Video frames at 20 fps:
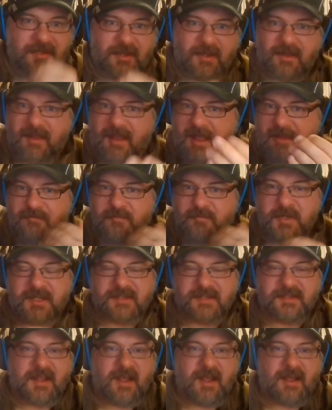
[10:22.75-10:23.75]
uh, have them
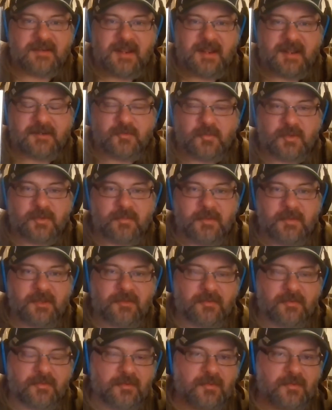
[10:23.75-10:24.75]
get in contact with me
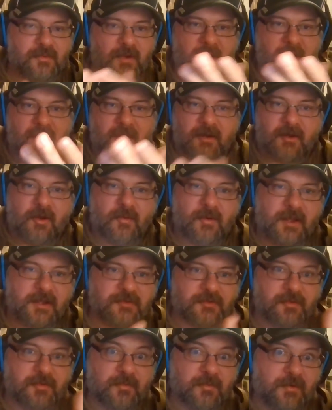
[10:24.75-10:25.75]
through uh, uh,
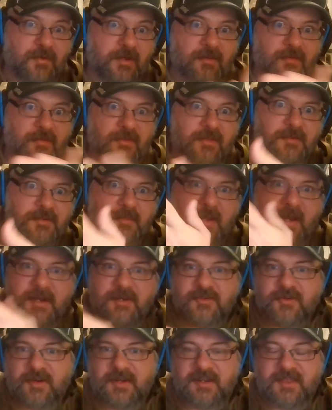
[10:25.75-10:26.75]
Code-X through either this
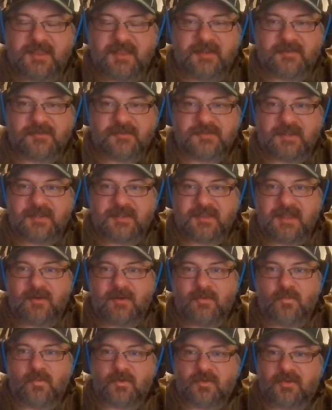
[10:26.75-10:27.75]
page or anything else like that,
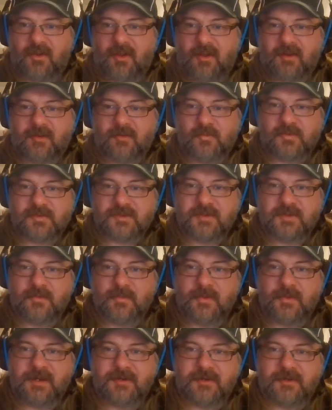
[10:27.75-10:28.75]
and we'll talk and we'll see
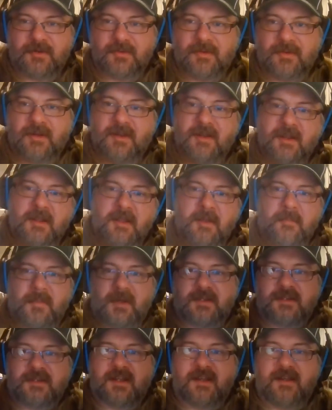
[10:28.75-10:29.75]
what we can do.
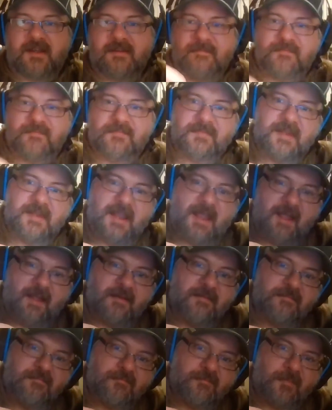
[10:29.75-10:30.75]
But uh, yeah,
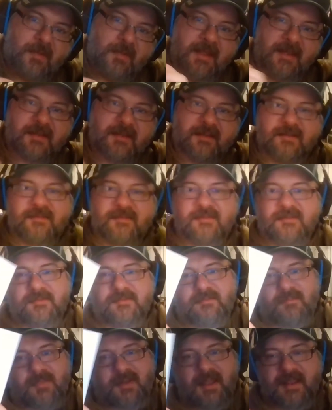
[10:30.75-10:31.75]
blank,
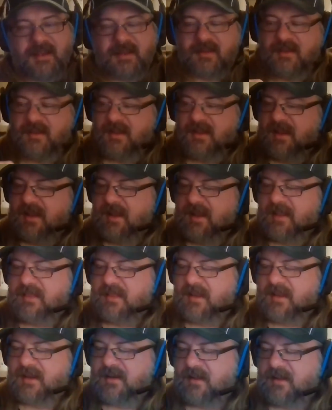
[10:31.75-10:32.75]
blank.
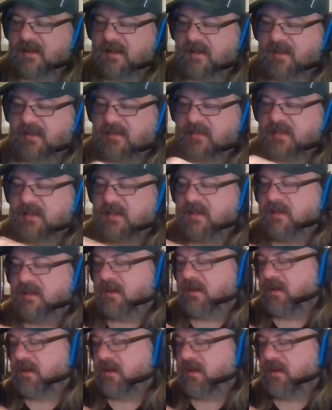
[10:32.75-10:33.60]
And then uh, the